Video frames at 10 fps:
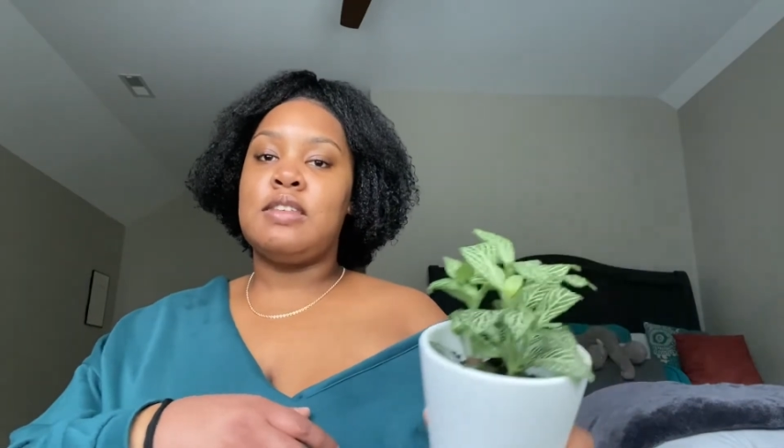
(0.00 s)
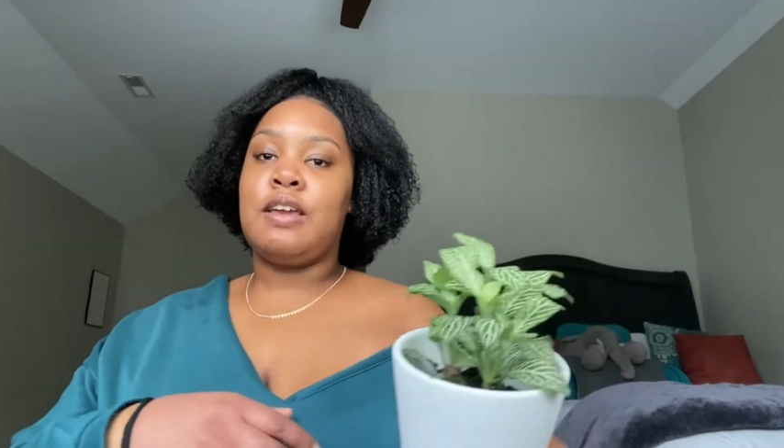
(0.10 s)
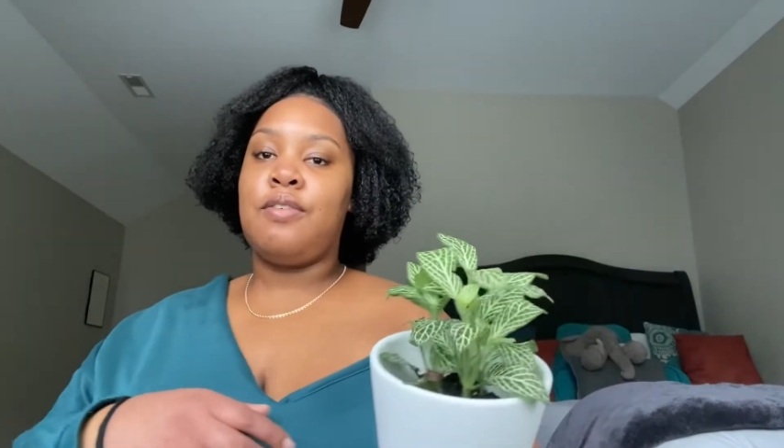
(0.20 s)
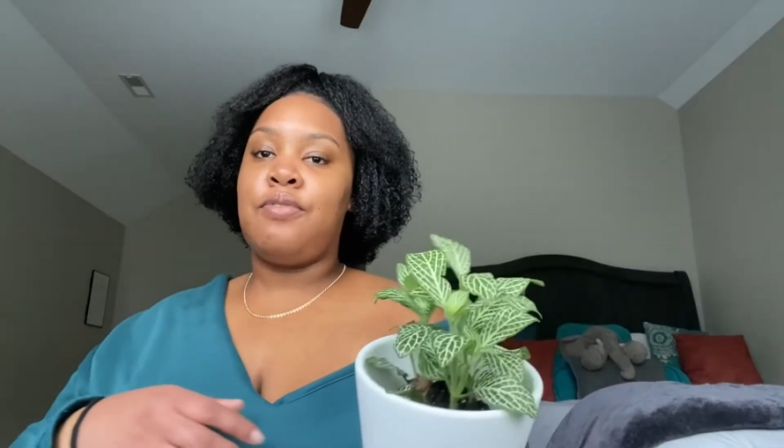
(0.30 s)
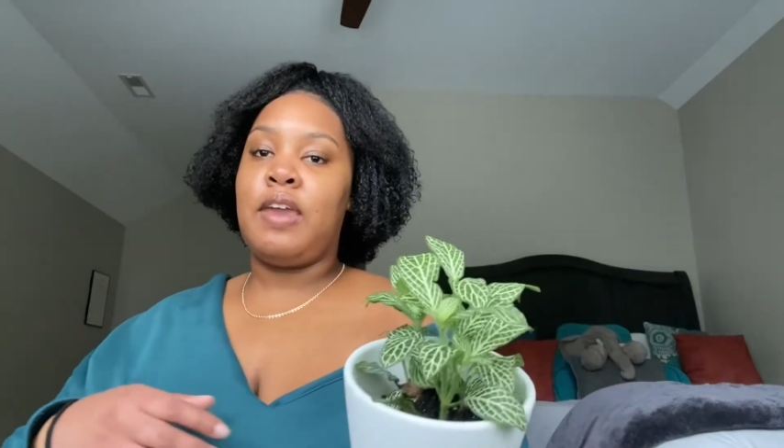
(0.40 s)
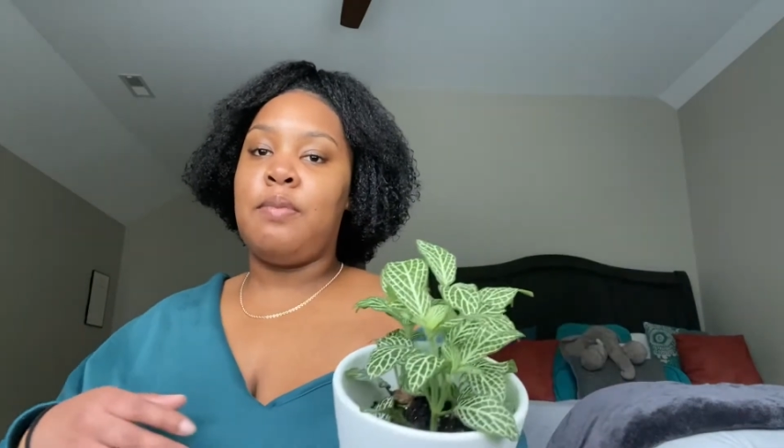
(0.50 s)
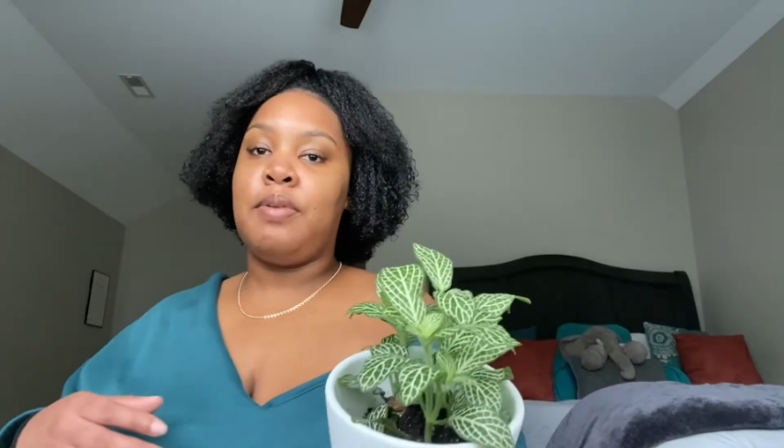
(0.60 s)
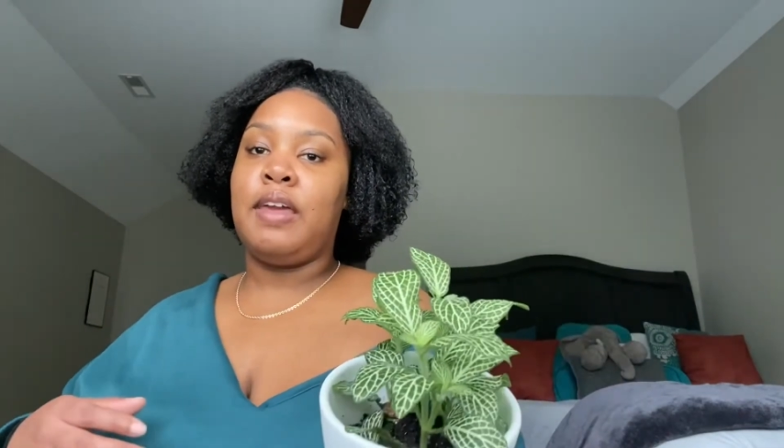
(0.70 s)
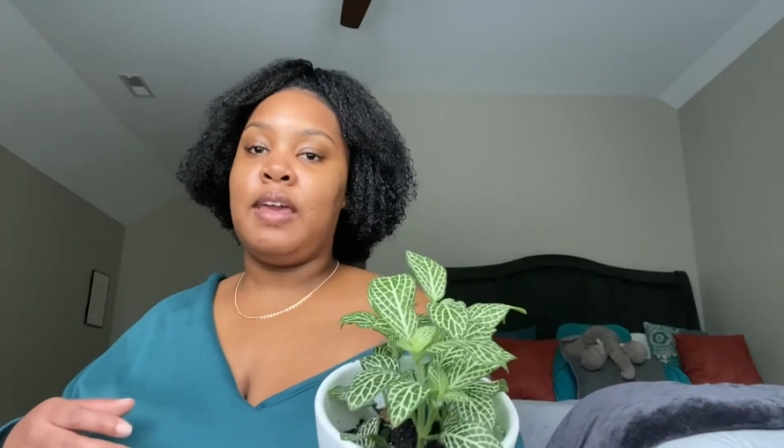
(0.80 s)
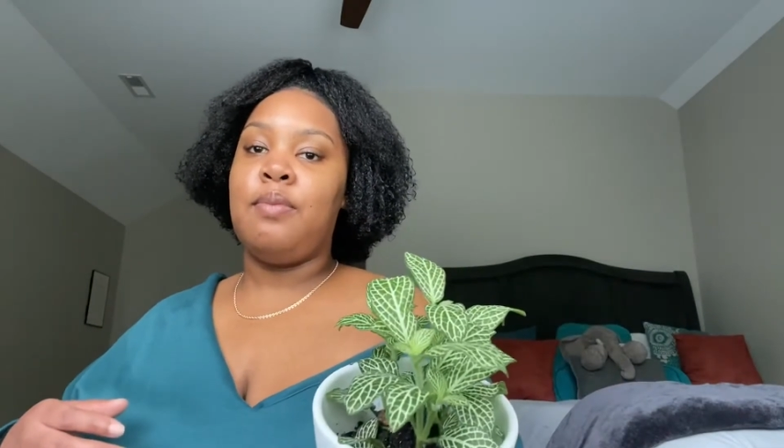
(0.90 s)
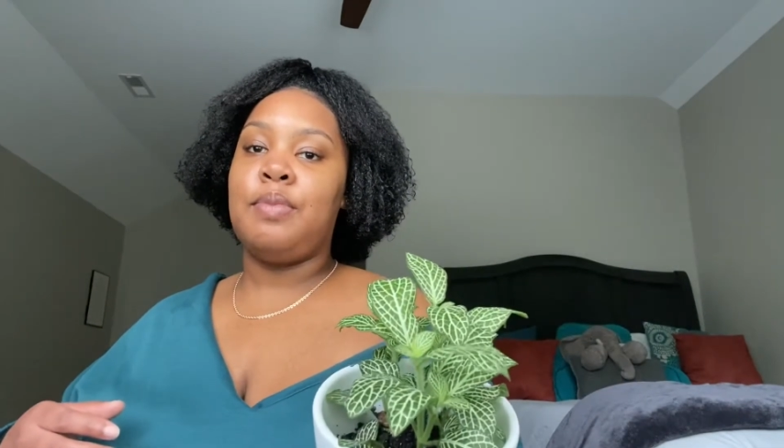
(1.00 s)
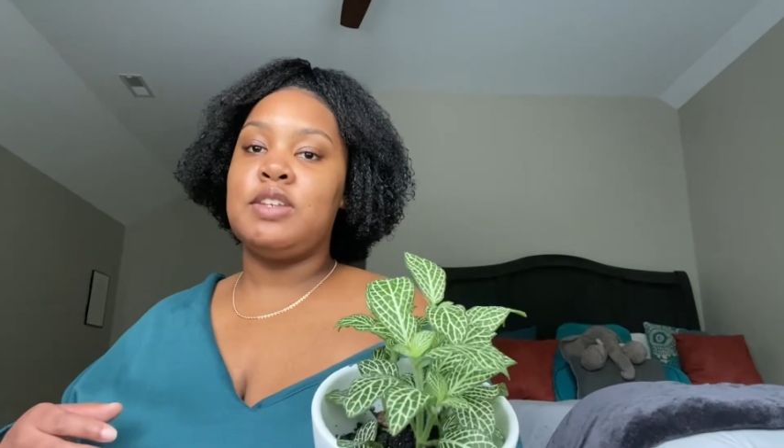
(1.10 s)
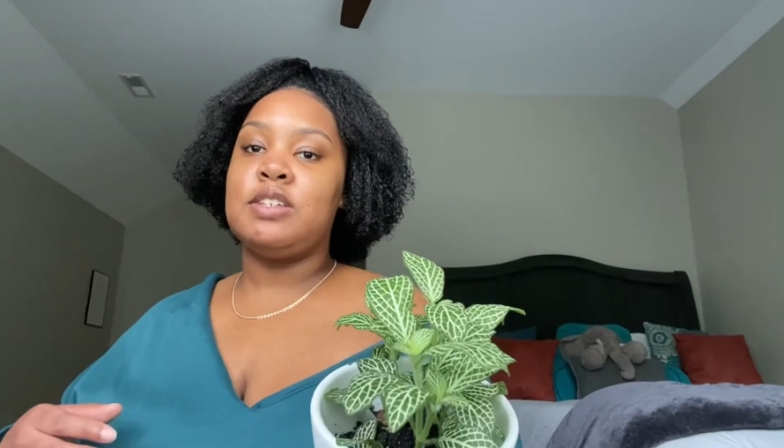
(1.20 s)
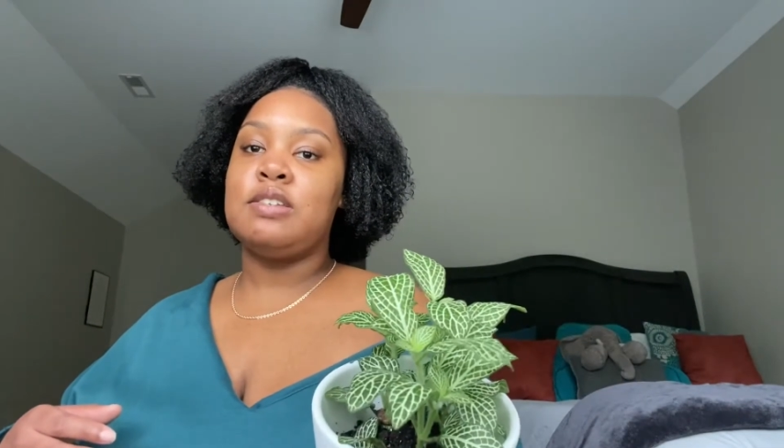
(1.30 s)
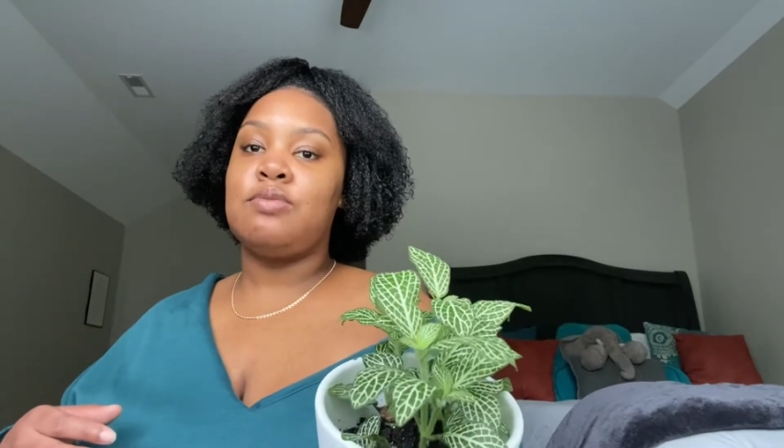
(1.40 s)
like a fake plant, but
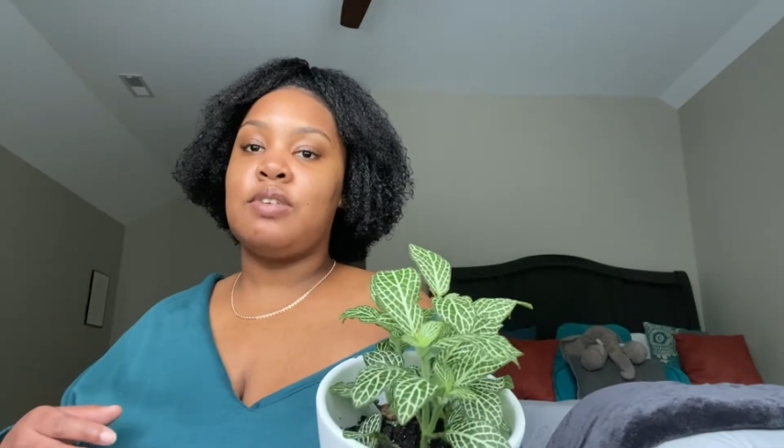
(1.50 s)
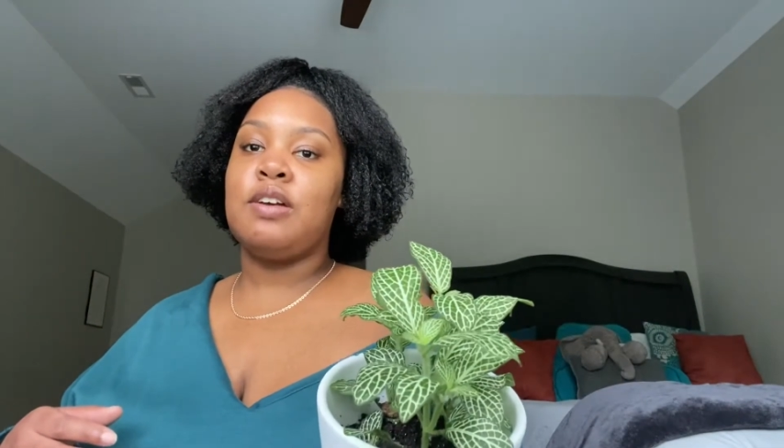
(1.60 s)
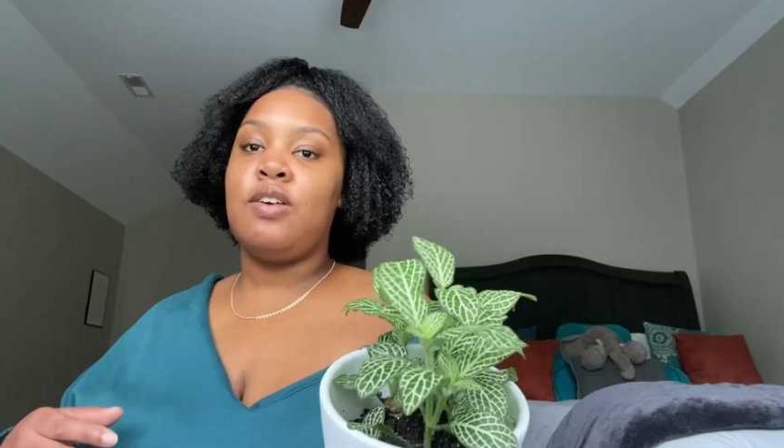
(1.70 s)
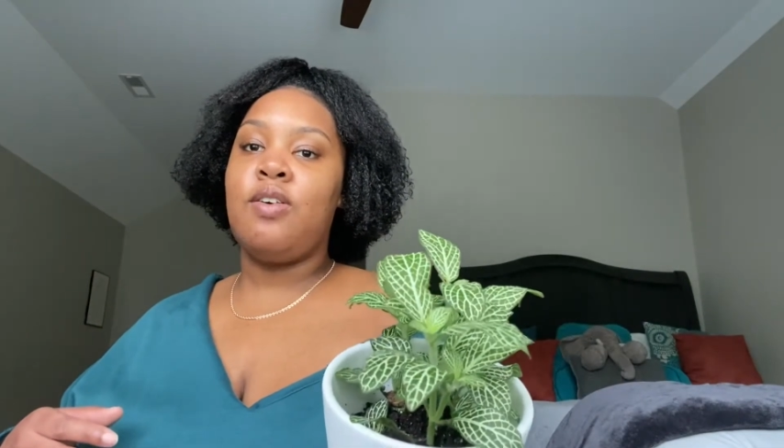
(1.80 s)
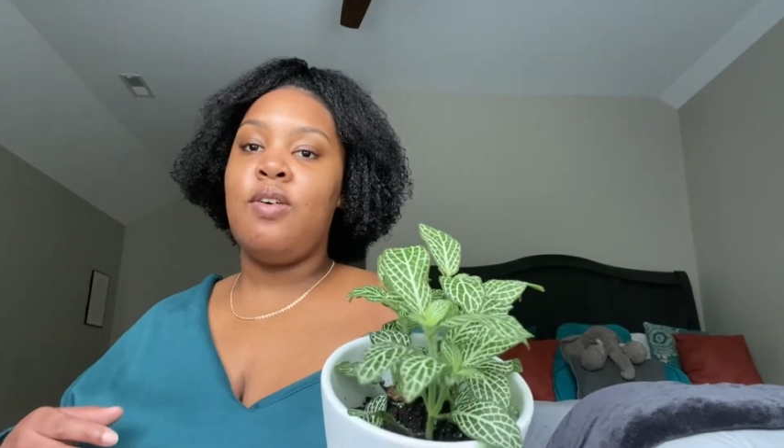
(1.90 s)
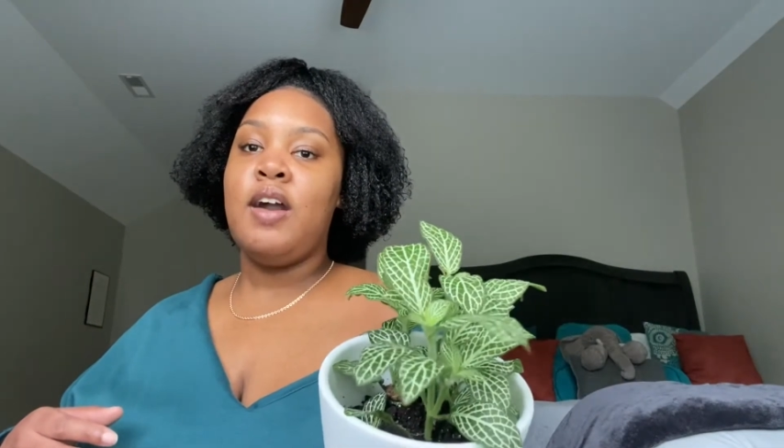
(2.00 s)
she's real.